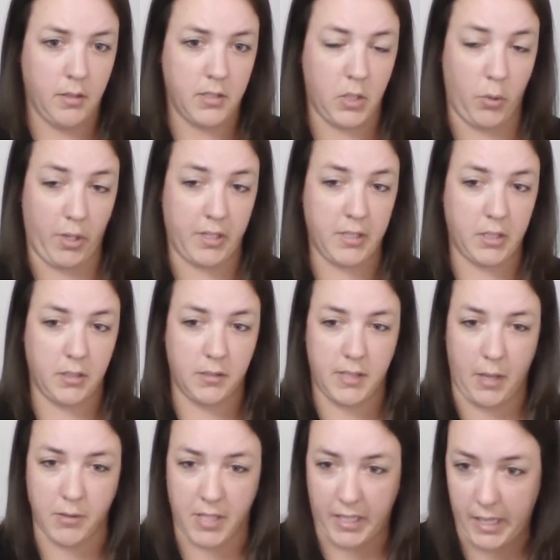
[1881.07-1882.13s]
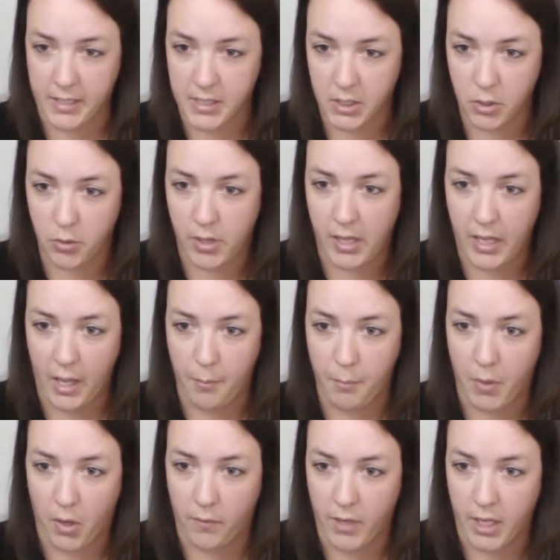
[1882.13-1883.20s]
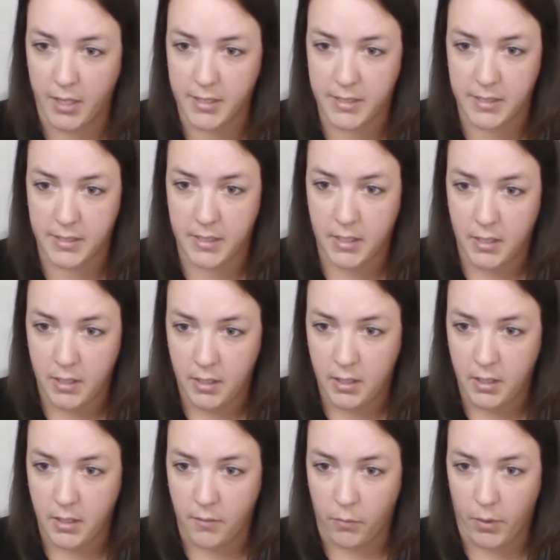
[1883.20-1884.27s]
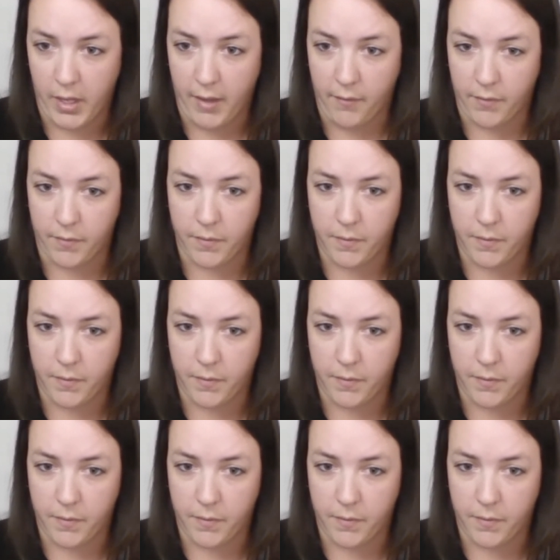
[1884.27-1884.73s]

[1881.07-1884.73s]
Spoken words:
So it sounds like excluding M. bovis. If we have